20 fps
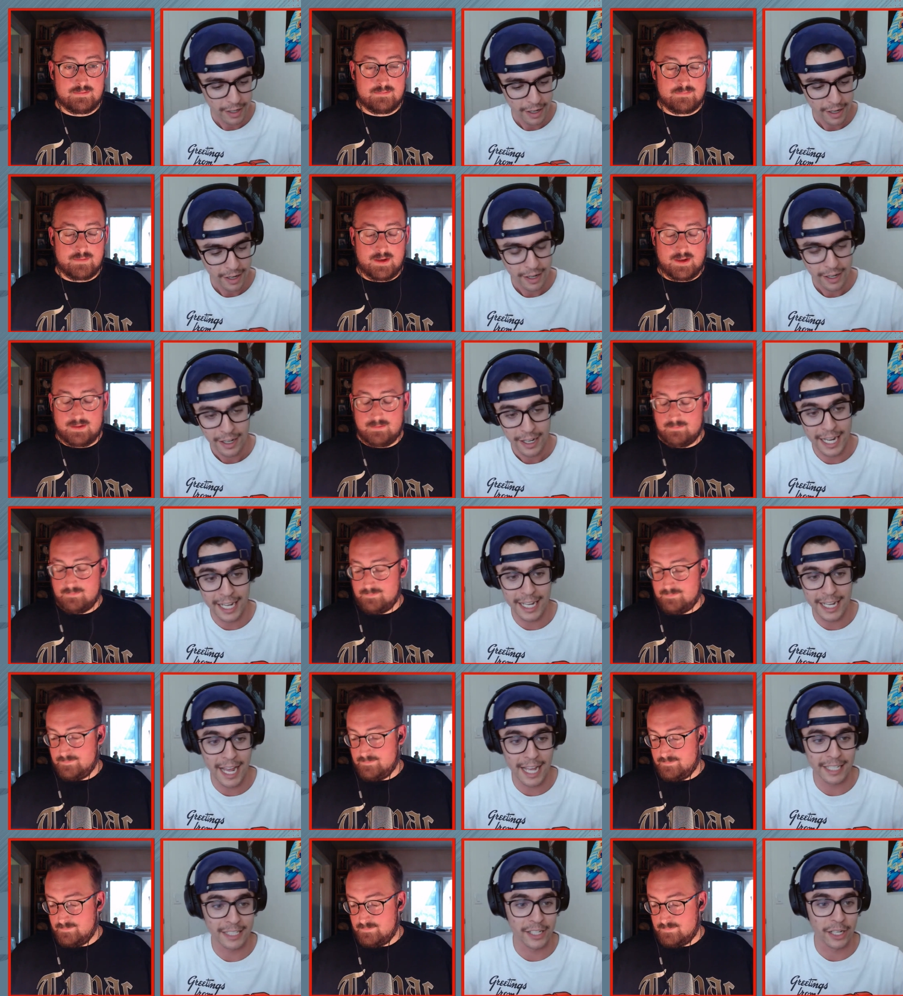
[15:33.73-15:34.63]
Speaker 1: right. It,
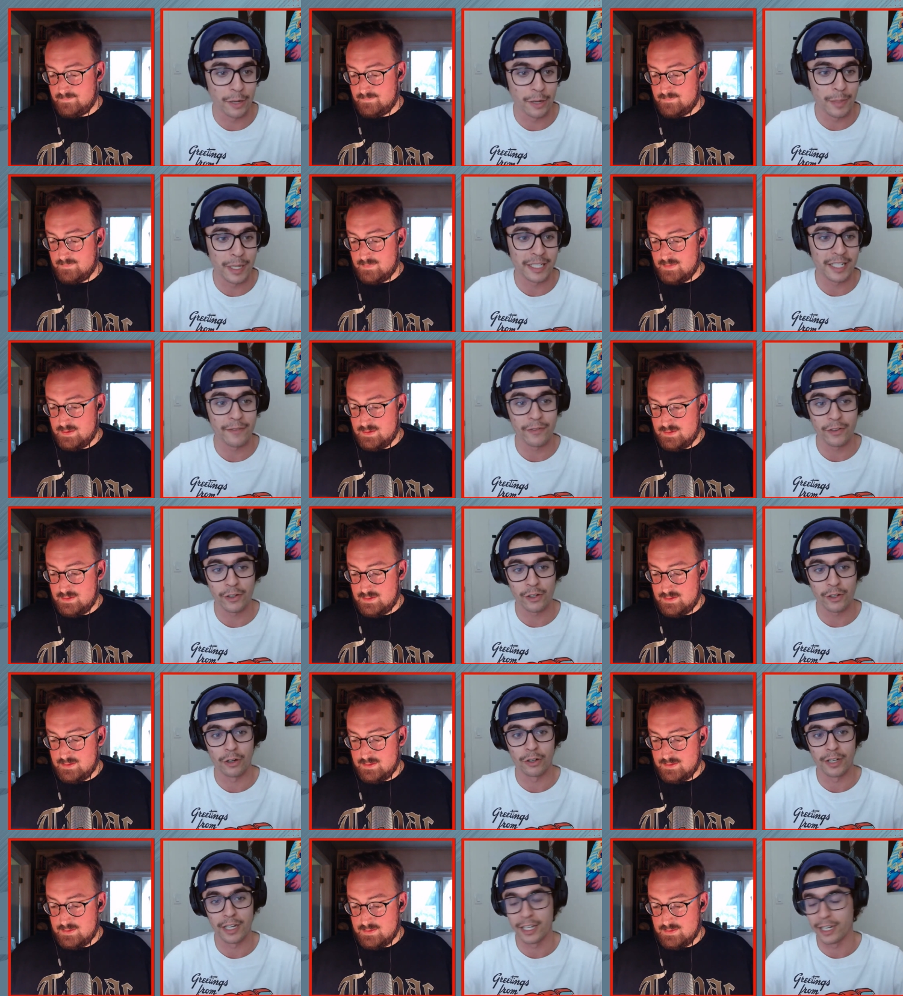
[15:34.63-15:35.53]
it's going to be
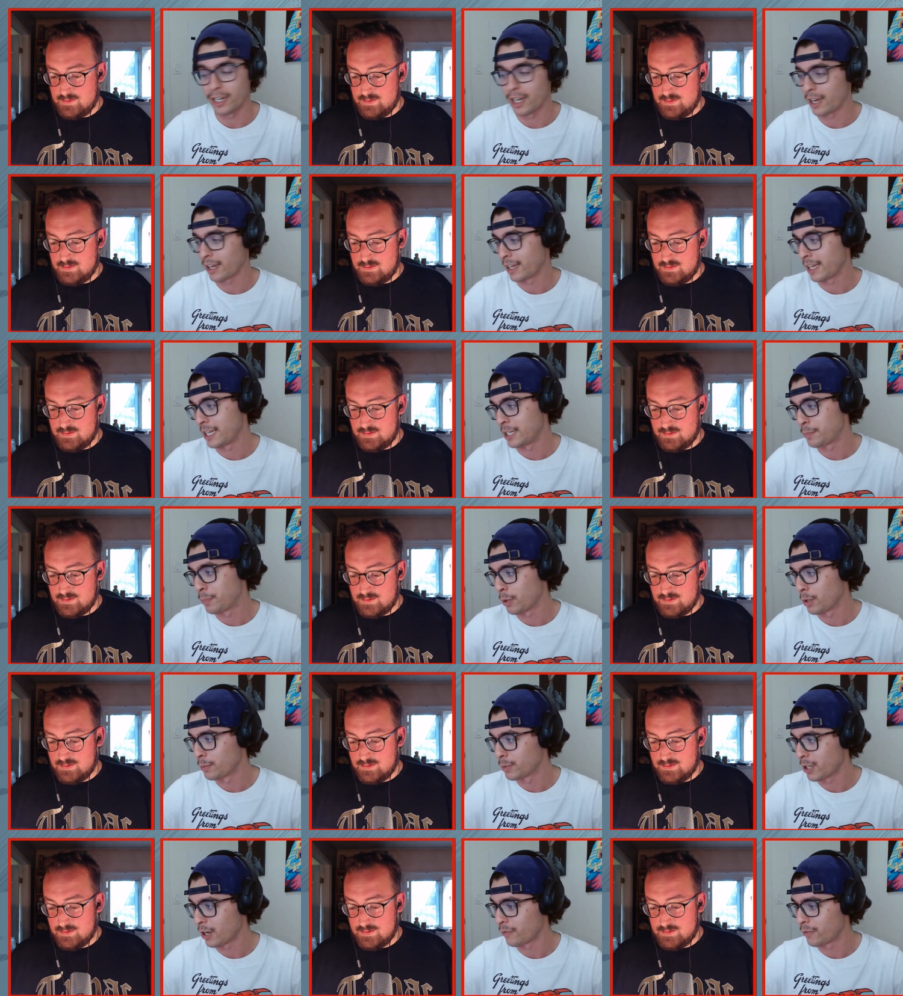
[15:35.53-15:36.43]
difficult. And uh, he's put
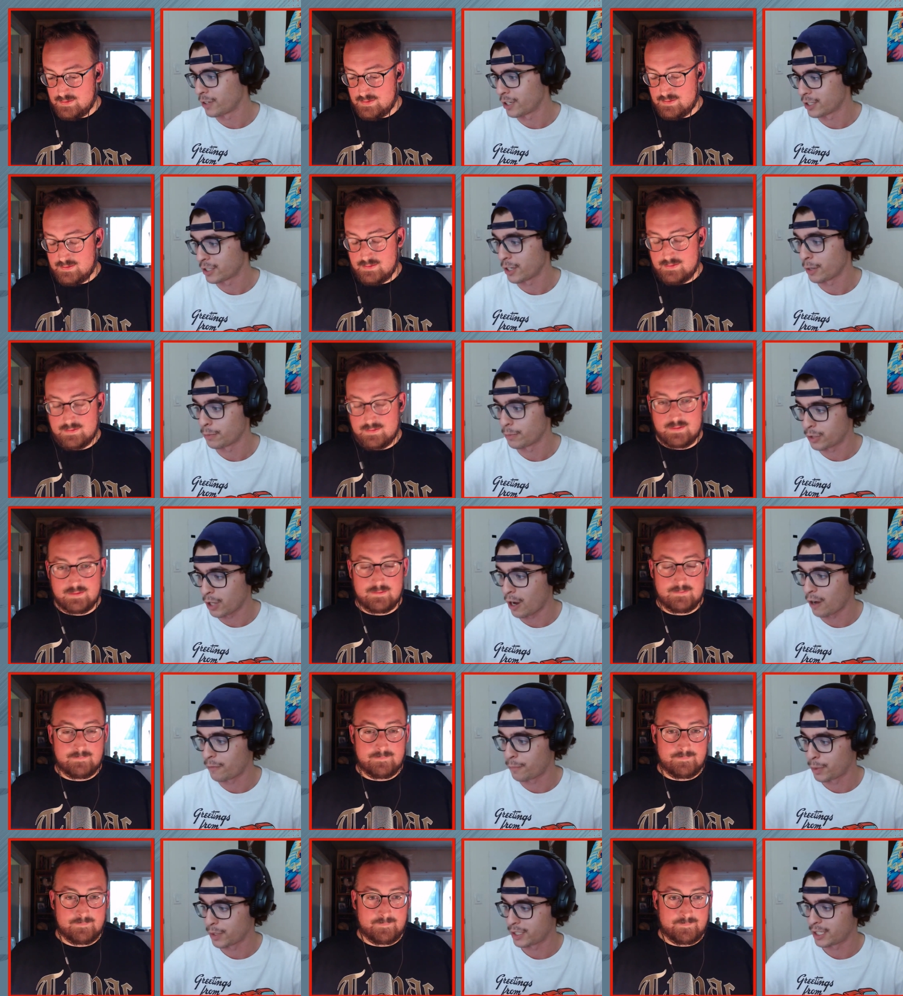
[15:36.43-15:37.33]
himself into some
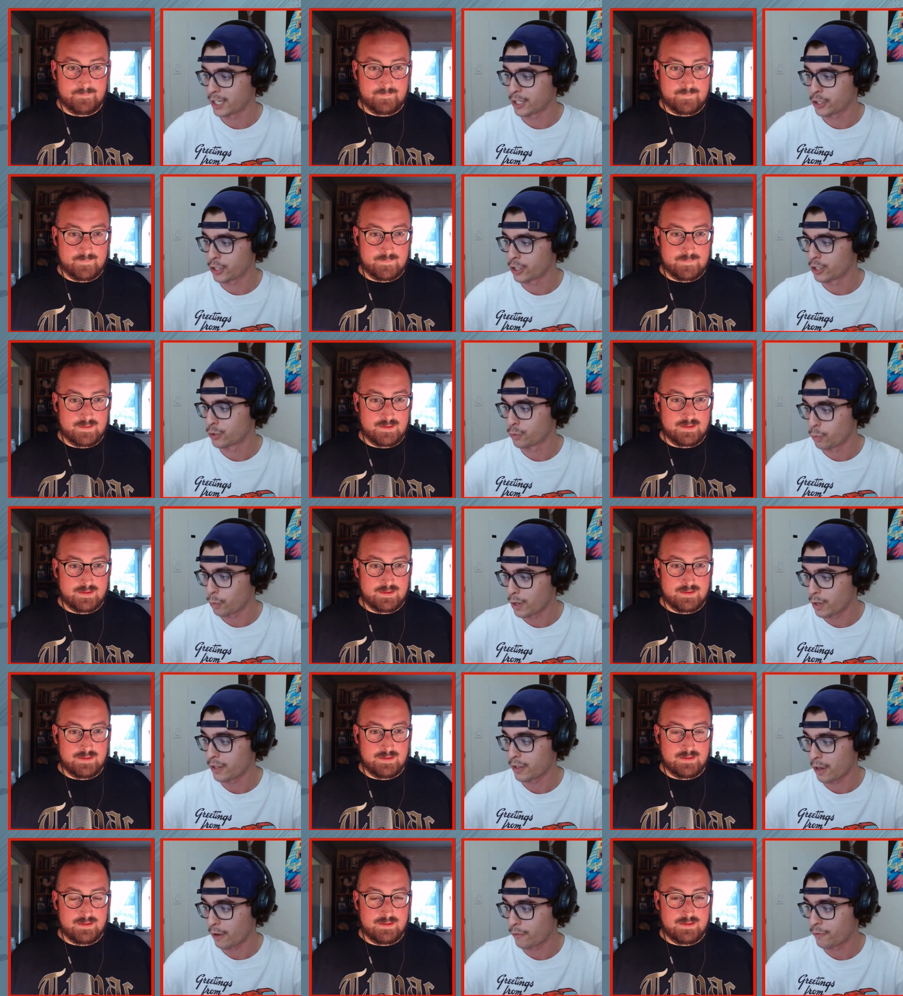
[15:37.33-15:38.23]
tough positions
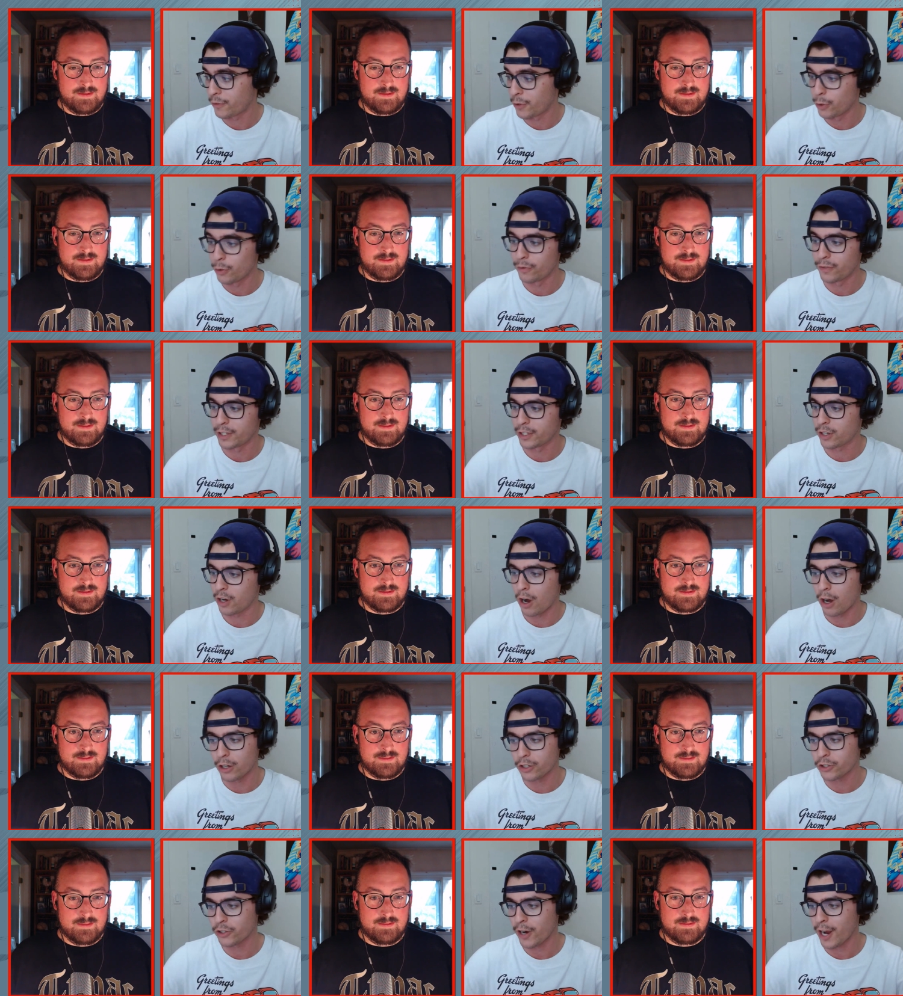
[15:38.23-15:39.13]
with a few of these
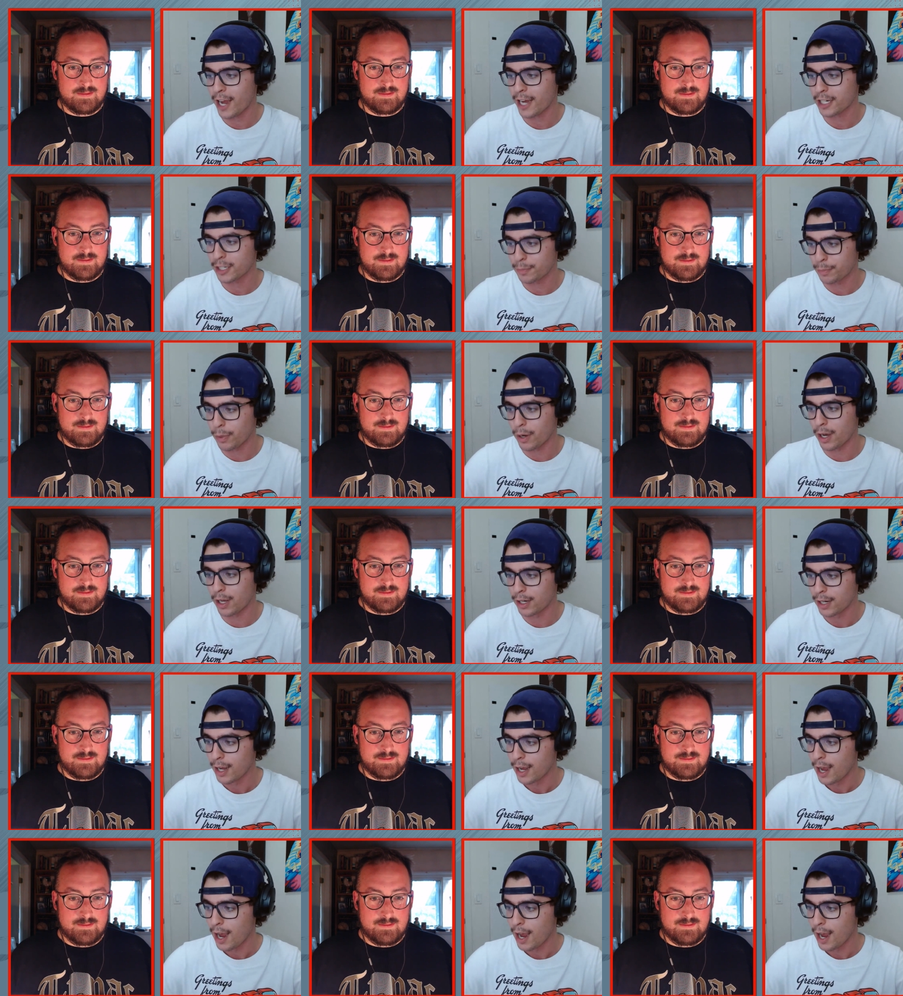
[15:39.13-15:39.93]
contracts. But